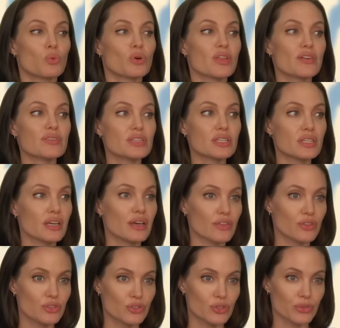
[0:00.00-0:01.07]
Well, they've seen the
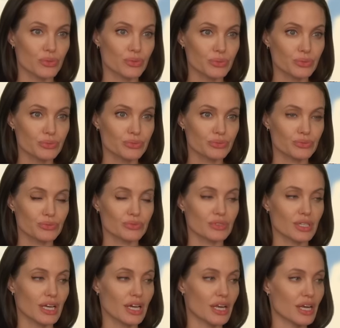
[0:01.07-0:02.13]
other two.
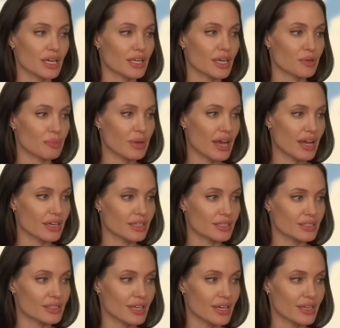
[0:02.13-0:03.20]
And I came back
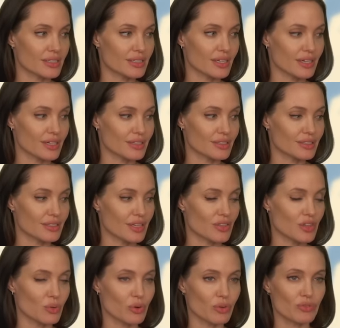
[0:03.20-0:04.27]
and said that
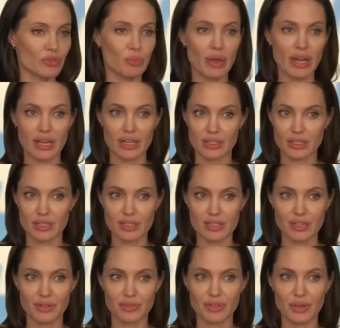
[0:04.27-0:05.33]
there were a few pandas
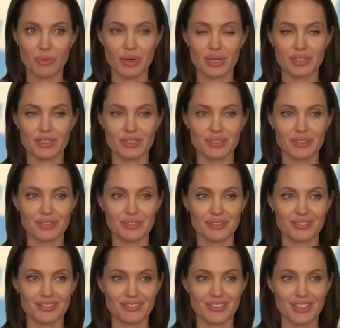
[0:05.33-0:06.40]
and if they wanted to,
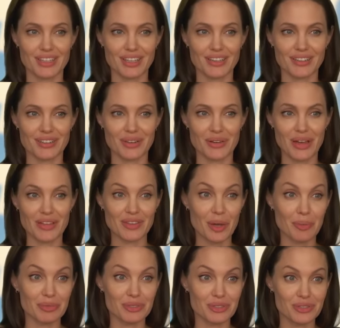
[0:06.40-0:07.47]
that they, you know, had the
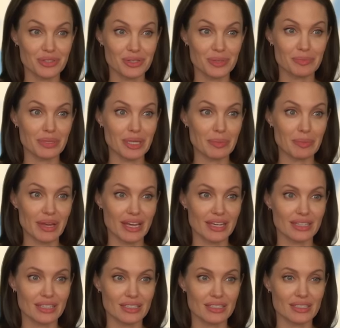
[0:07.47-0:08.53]
opportunity to play
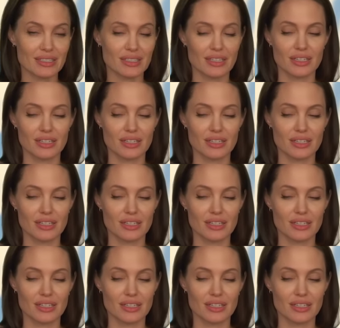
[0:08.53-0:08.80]
pandas.